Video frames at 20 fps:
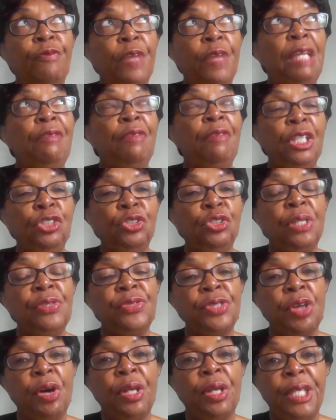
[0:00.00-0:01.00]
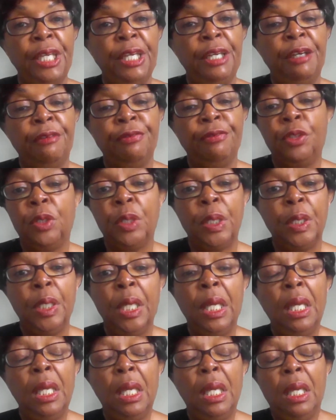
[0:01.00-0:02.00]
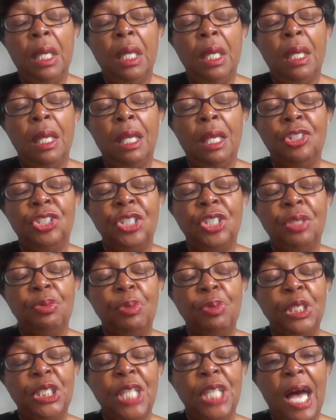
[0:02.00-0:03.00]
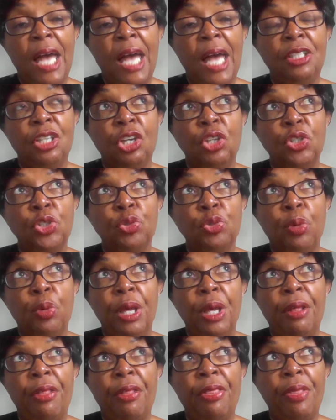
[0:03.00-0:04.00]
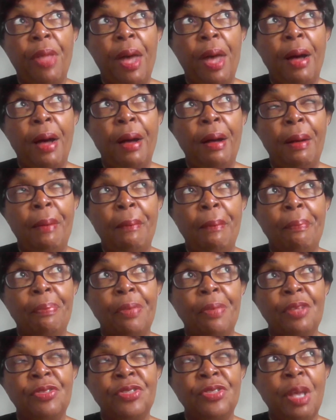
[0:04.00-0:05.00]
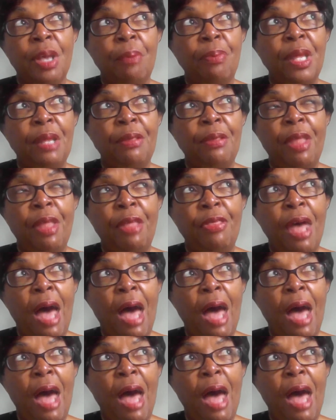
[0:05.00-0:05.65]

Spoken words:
eventually sought care for her, and she was diagnosed with something.